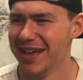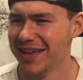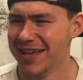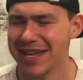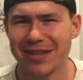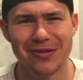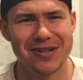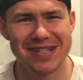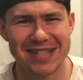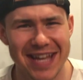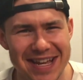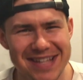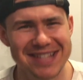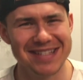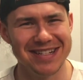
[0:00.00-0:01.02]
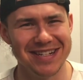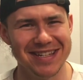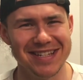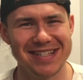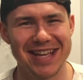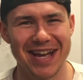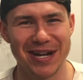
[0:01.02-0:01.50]
He looks tasty to
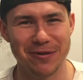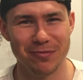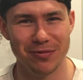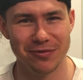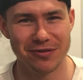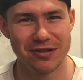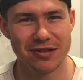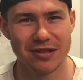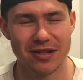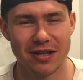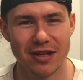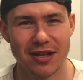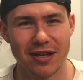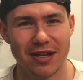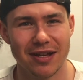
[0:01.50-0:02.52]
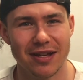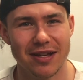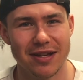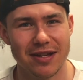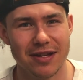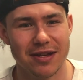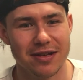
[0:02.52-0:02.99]
these cannibals.
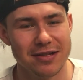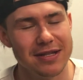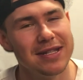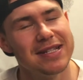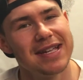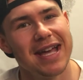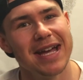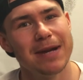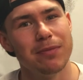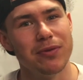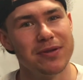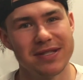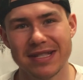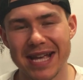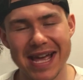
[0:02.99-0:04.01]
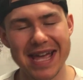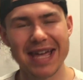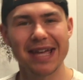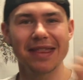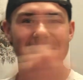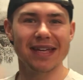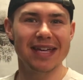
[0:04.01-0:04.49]
So these cannibals
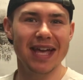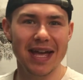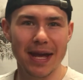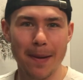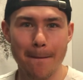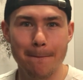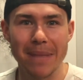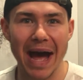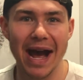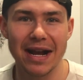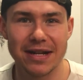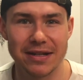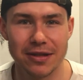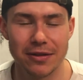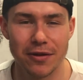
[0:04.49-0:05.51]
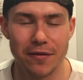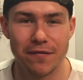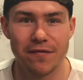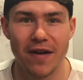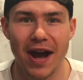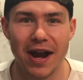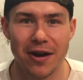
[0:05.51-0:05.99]
take the king back to their
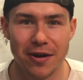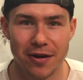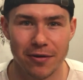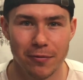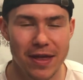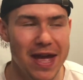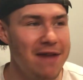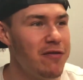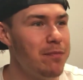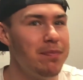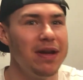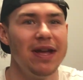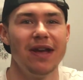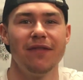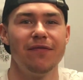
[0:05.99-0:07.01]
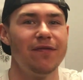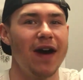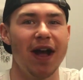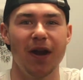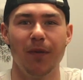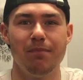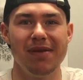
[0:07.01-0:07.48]
fire, where they have a big
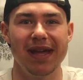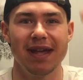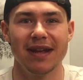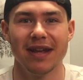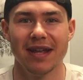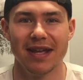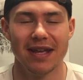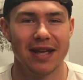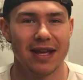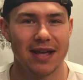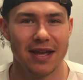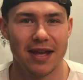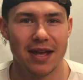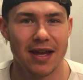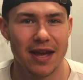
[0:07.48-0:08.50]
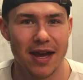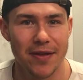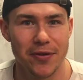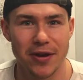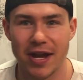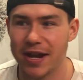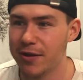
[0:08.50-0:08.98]
fire pit, and
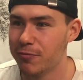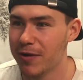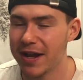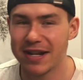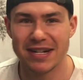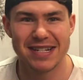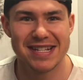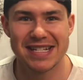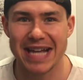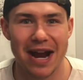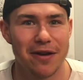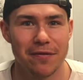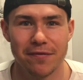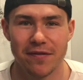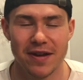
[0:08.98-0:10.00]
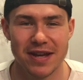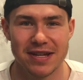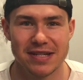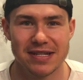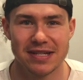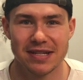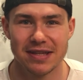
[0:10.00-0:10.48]
they're getting ready to
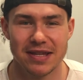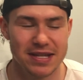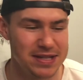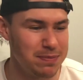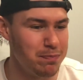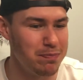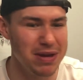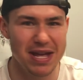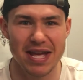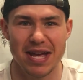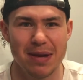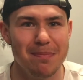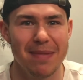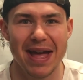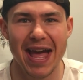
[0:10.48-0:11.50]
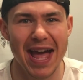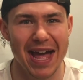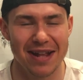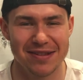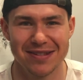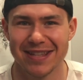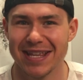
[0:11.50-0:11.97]
sacrifice this big
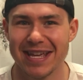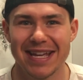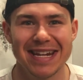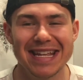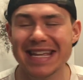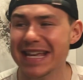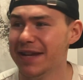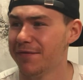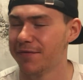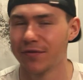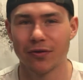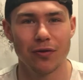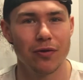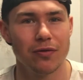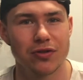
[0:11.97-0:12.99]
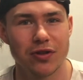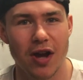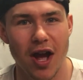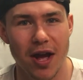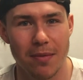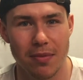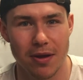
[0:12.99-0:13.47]
man so they can eat for the whole
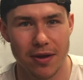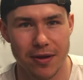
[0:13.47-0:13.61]
tribe.